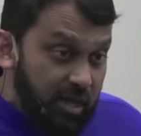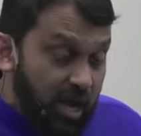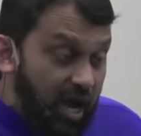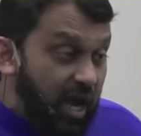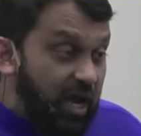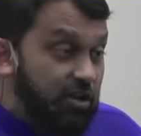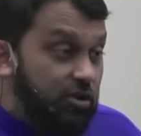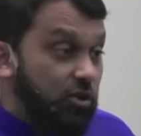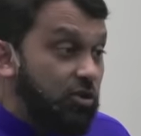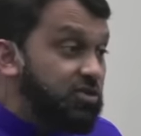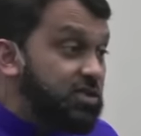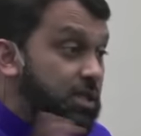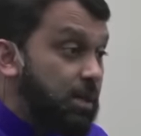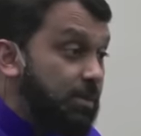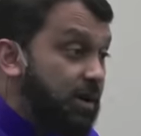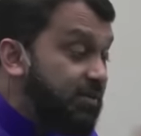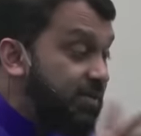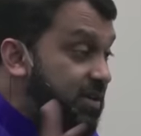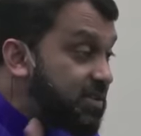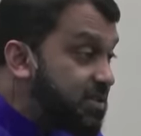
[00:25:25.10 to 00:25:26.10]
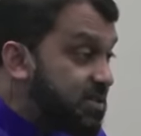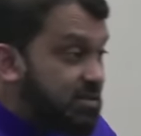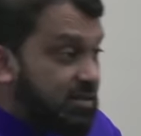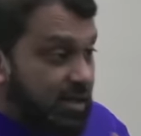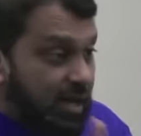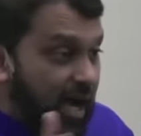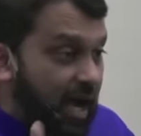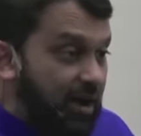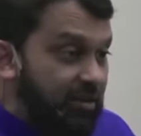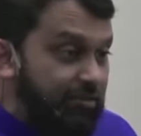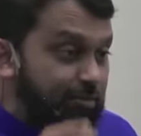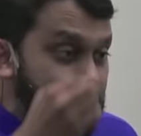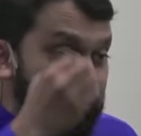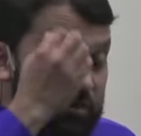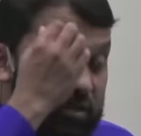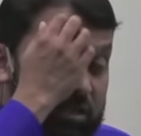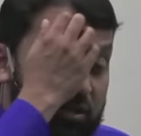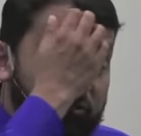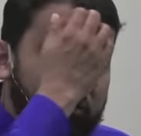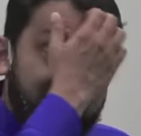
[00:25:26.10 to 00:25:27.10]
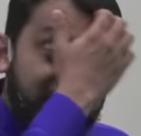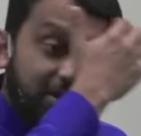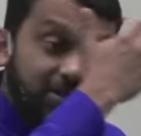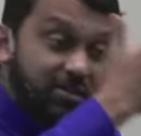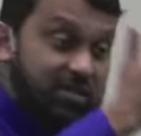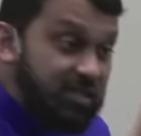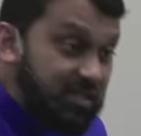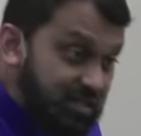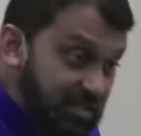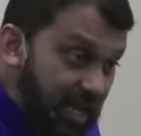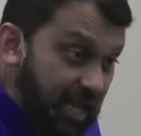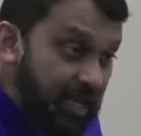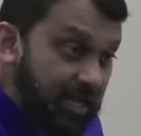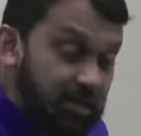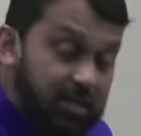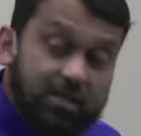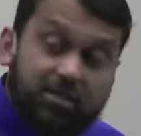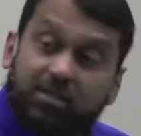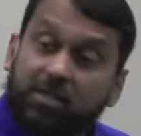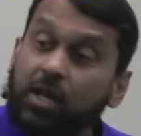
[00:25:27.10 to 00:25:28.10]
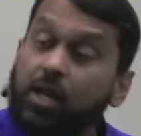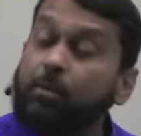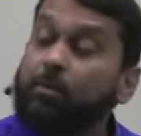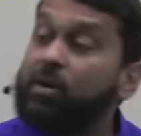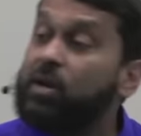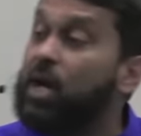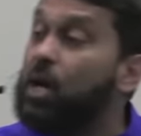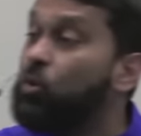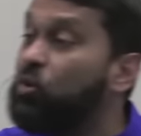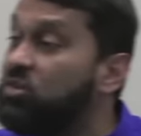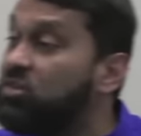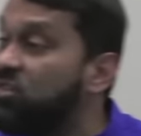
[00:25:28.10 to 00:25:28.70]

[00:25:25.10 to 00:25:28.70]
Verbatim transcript: I know some of us have difficulty saying this, but I will